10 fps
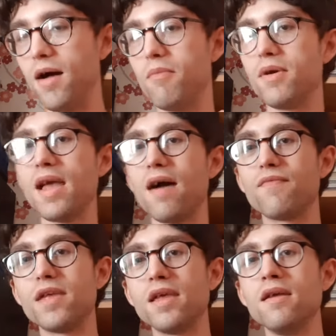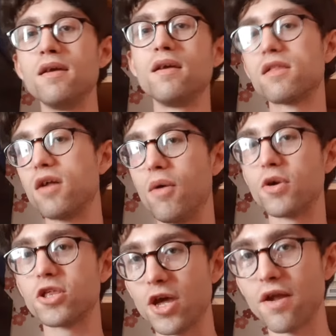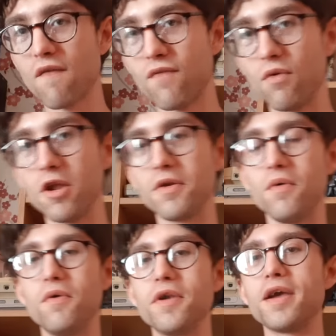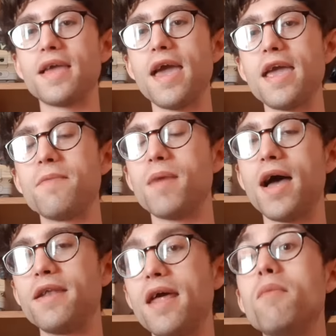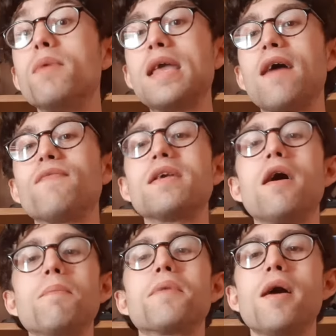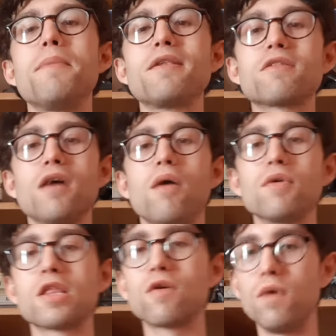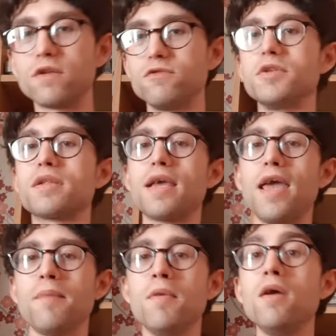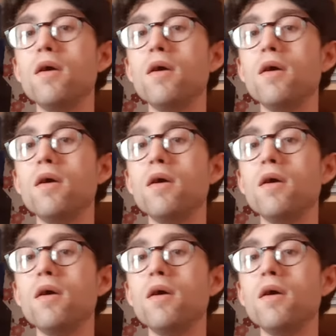We have the Star Wars Jedi Fallen Order game, and then we have the upcoming Star Wars Squadrons game,